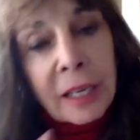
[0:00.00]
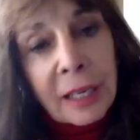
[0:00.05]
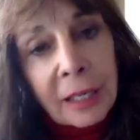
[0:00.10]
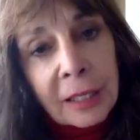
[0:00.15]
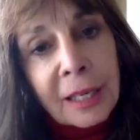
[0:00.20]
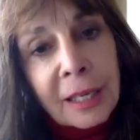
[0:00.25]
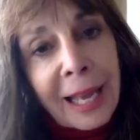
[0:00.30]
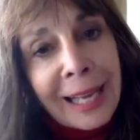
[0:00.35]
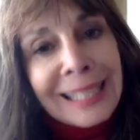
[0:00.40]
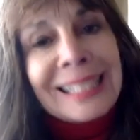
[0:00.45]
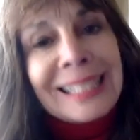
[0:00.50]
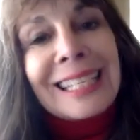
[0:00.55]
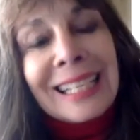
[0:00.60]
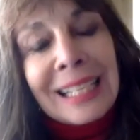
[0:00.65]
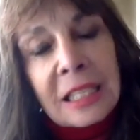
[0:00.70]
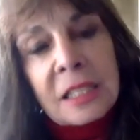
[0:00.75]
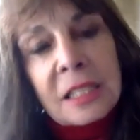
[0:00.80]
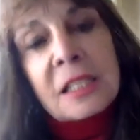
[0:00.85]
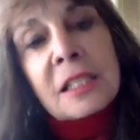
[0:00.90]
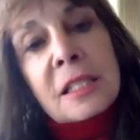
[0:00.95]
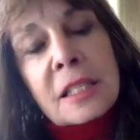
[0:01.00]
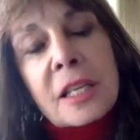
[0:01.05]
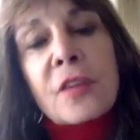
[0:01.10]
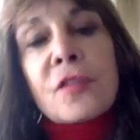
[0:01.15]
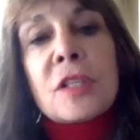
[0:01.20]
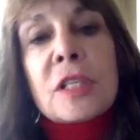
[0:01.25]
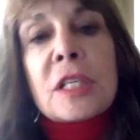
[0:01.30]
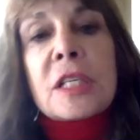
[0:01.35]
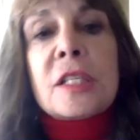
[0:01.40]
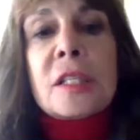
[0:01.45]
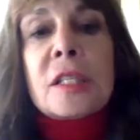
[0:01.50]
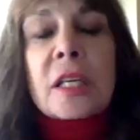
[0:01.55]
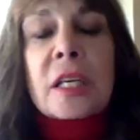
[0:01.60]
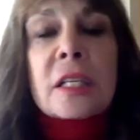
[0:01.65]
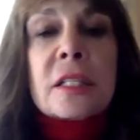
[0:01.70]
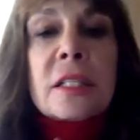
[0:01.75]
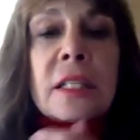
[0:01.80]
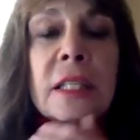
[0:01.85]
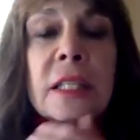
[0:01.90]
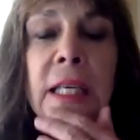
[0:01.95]
in
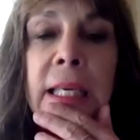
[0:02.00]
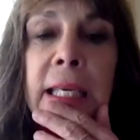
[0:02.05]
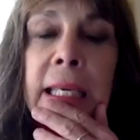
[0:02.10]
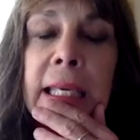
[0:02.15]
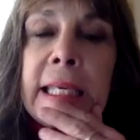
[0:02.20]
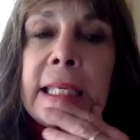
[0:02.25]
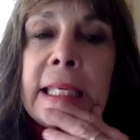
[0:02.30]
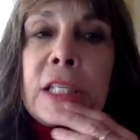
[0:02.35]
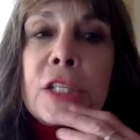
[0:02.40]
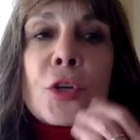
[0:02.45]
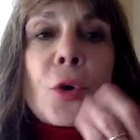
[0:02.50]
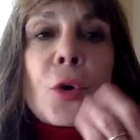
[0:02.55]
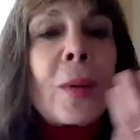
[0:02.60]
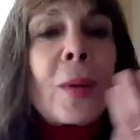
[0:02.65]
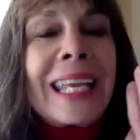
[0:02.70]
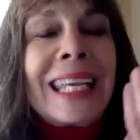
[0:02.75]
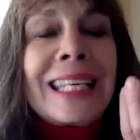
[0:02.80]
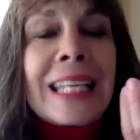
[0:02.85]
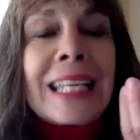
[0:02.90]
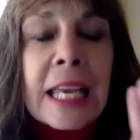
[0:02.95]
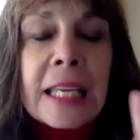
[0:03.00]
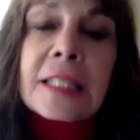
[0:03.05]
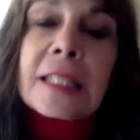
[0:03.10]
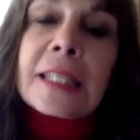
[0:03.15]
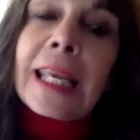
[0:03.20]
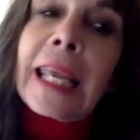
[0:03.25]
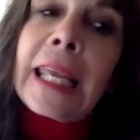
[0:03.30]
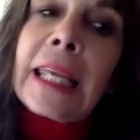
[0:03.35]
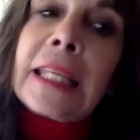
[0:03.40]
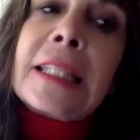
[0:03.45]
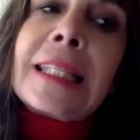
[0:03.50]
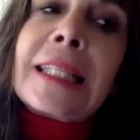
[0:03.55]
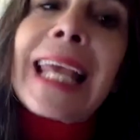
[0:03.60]
1976, so in es- its